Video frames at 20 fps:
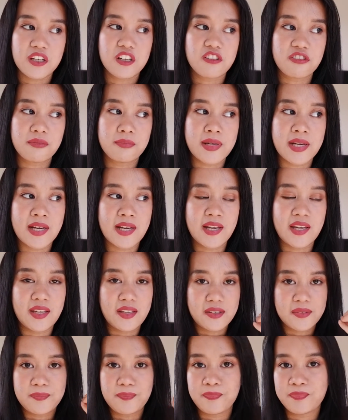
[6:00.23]
of
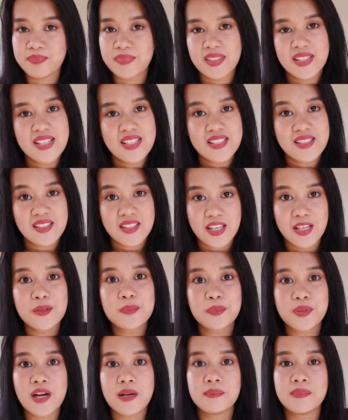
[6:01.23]
my
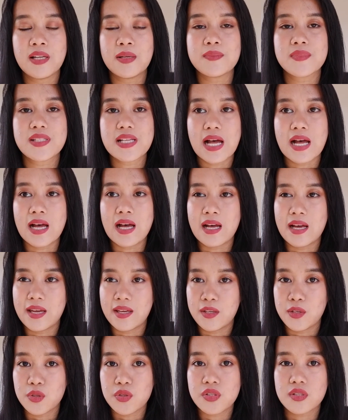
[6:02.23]
skin problems,
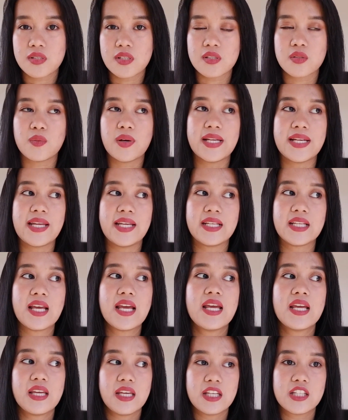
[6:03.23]
I used this one, and
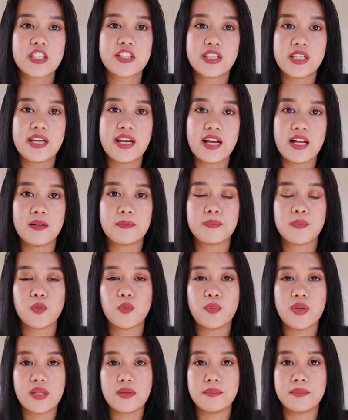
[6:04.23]
it really helped
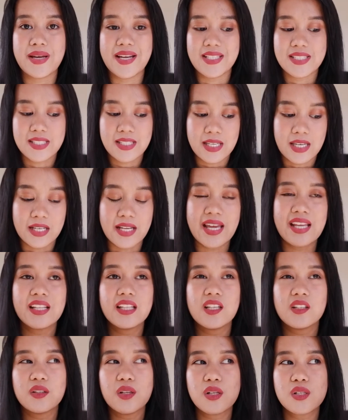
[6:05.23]
with my skin. And
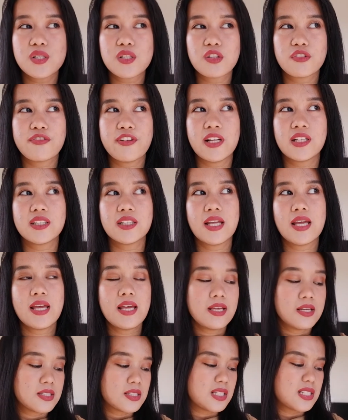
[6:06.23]
it also felt,
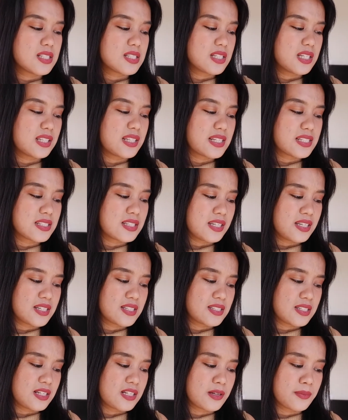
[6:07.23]
since it has
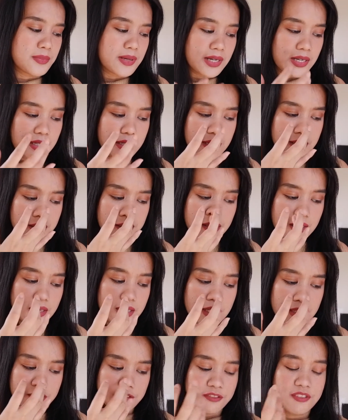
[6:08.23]
niacinamide, I think
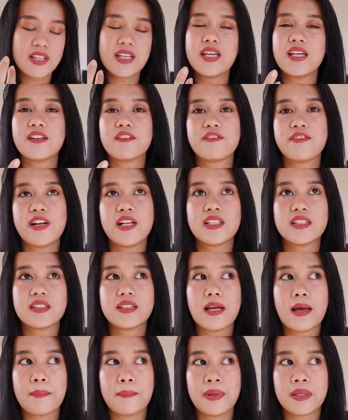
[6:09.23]
it felt
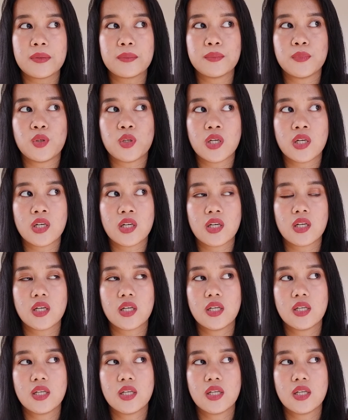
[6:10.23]
a bit more,